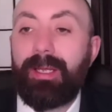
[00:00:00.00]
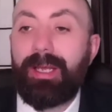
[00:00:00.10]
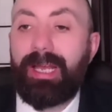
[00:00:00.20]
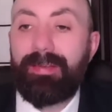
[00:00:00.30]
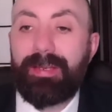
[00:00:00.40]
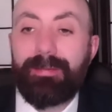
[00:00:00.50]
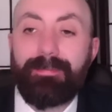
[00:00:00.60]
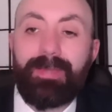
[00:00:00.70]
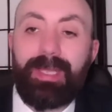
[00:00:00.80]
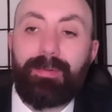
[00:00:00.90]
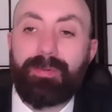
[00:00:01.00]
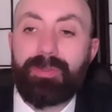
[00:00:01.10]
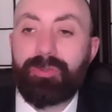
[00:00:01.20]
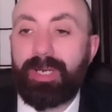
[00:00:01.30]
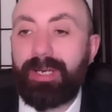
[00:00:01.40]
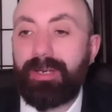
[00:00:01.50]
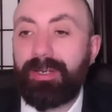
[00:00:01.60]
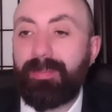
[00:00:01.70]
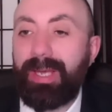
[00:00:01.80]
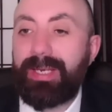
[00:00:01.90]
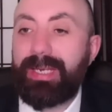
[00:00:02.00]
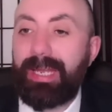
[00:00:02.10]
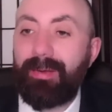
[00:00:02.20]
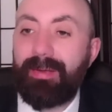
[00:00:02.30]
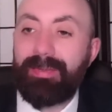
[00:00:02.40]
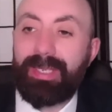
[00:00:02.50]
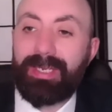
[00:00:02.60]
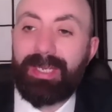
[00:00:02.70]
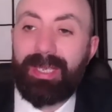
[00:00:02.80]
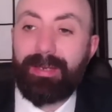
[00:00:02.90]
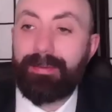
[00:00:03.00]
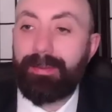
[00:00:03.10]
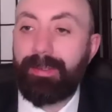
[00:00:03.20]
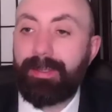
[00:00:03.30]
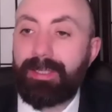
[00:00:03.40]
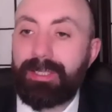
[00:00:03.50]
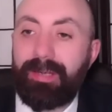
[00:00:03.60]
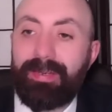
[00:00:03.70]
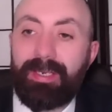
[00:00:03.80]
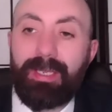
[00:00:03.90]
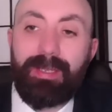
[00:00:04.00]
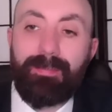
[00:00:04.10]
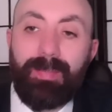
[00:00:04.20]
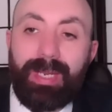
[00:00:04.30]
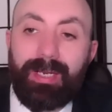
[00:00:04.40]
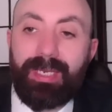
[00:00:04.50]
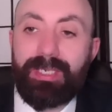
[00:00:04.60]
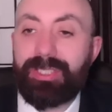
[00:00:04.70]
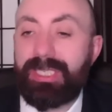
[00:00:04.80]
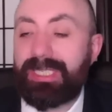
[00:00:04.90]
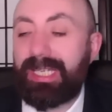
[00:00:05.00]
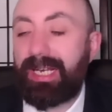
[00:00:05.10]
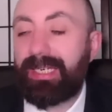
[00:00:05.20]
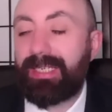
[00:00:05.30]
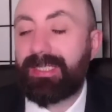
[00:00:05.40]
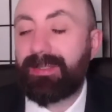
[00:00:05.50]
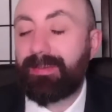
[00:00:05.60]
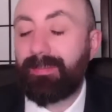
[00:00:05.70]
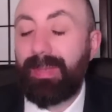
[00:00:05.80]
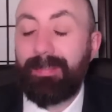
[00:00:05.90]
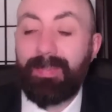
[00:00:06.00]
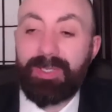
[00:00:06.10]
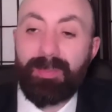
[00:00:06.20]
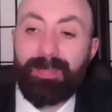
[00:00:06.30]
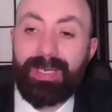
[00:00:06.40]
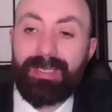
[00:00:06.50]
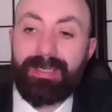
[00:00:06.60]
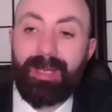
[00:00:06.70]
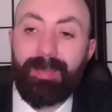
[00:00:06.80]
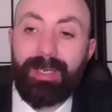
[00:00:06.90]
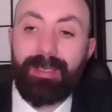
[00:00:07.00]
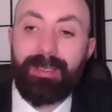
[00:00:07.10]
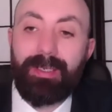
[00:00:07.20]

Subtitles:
I think they will try and undermine that however they can. So I think the Mick Lynch is selling his members a big dummy.